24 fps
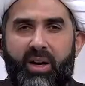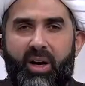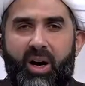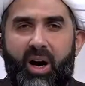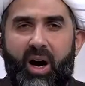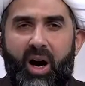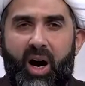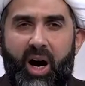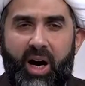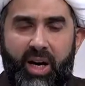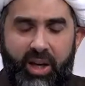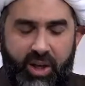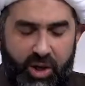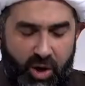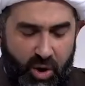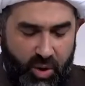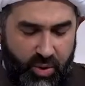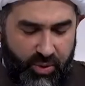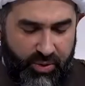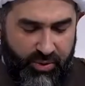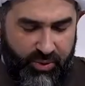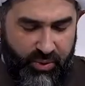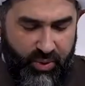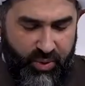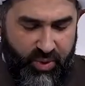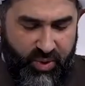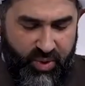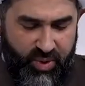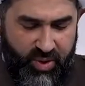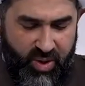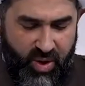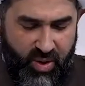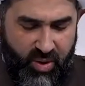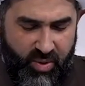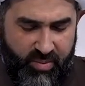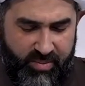I go through
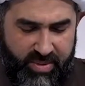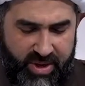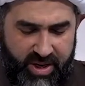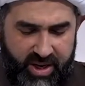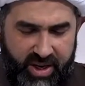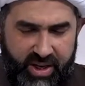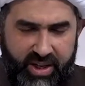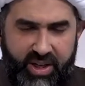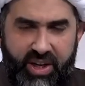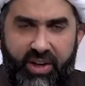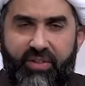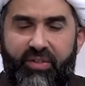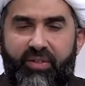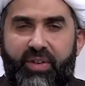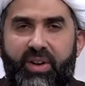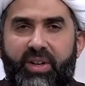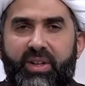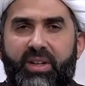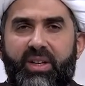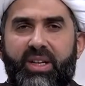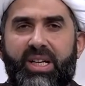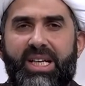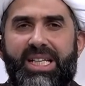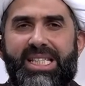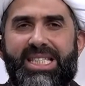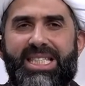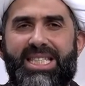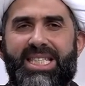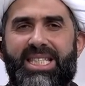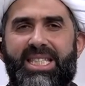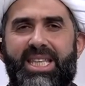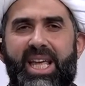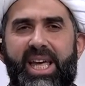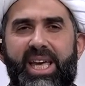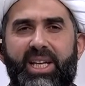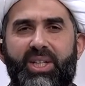so many different
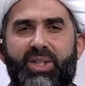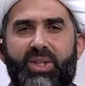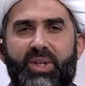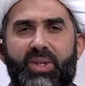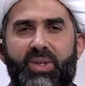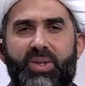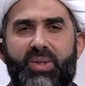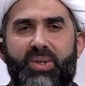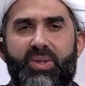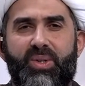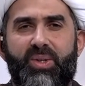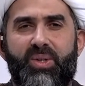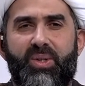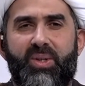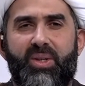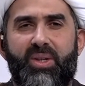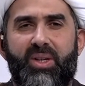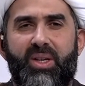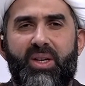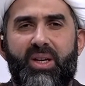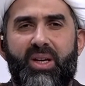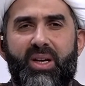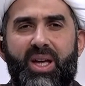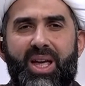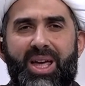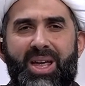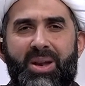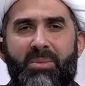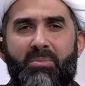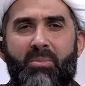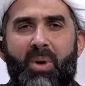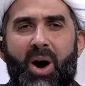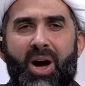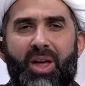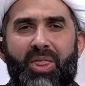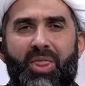stages in
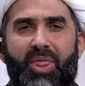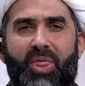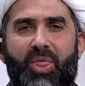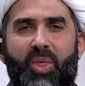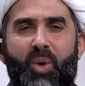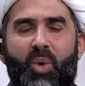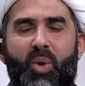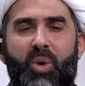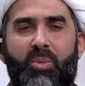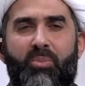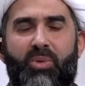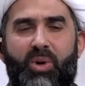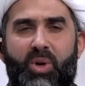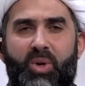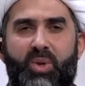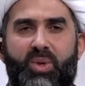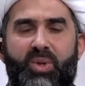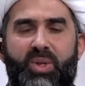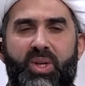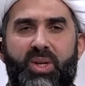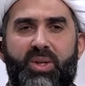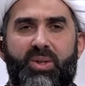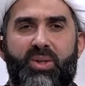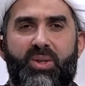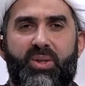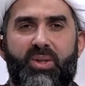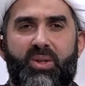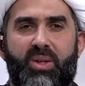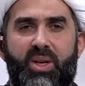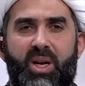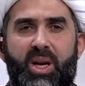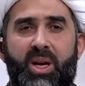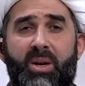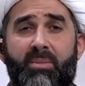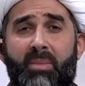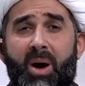my thought process,
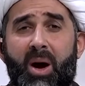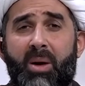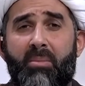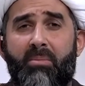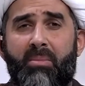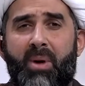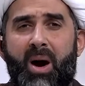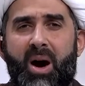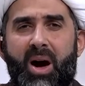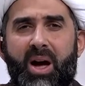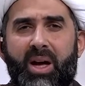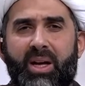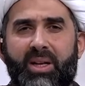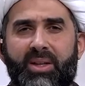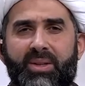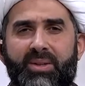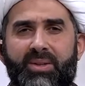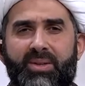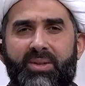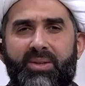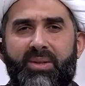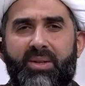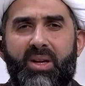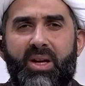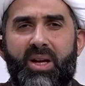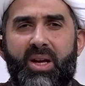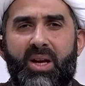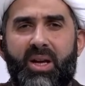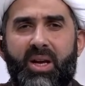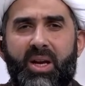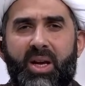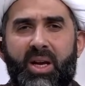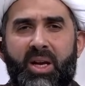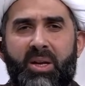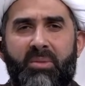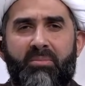in my mind,
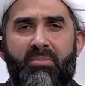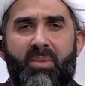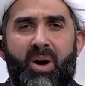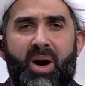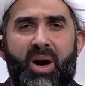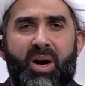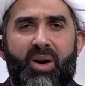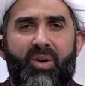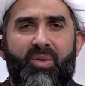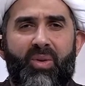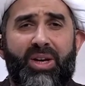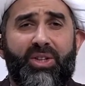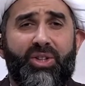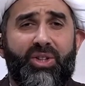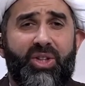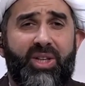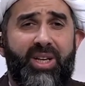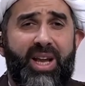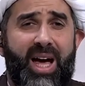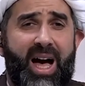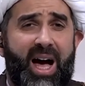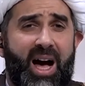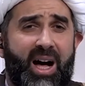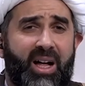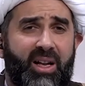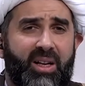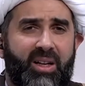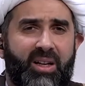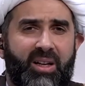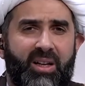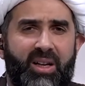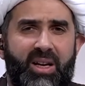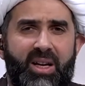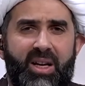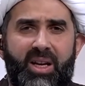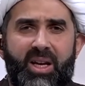in my rationale,
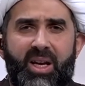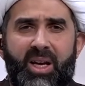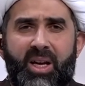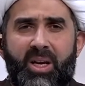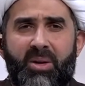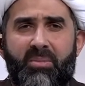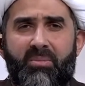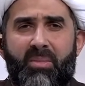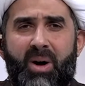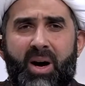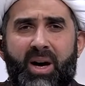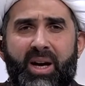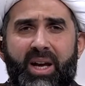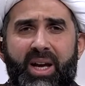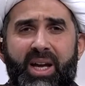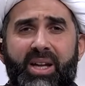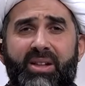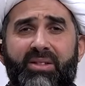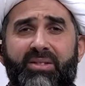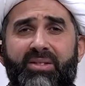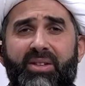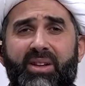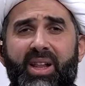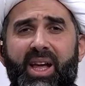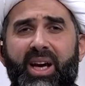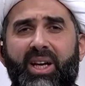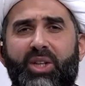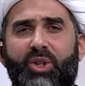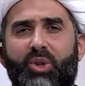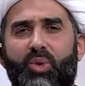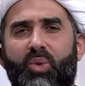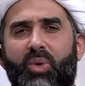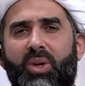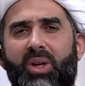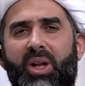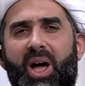in my
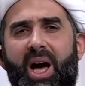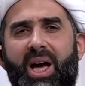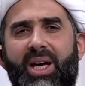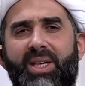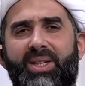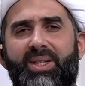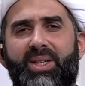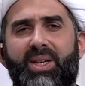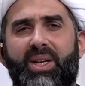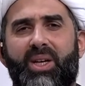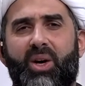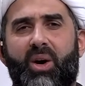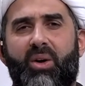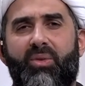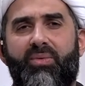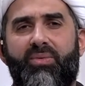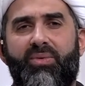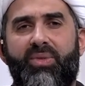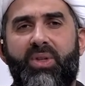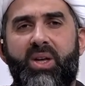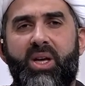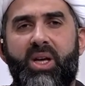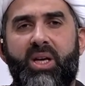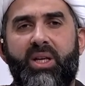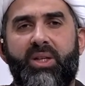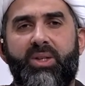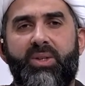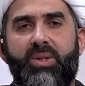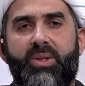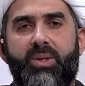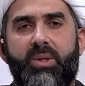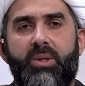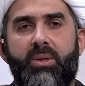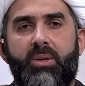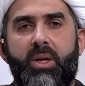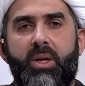intellectualizing of things.